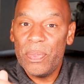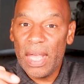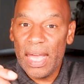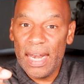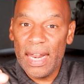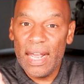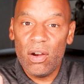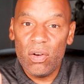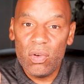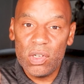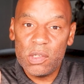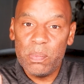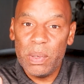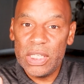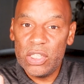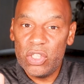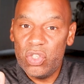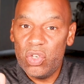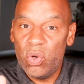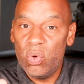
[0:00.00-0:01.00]
And Errol
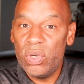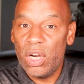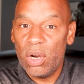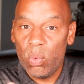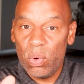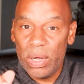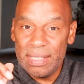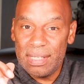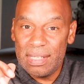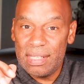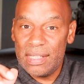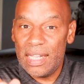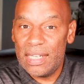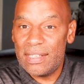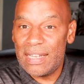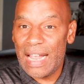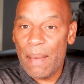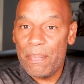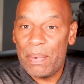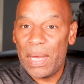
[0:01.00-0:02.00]
Spence Jr. is the
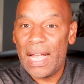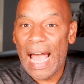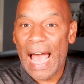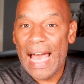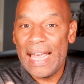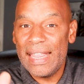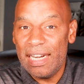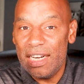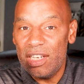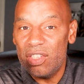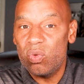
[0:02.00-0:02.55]
type of guy that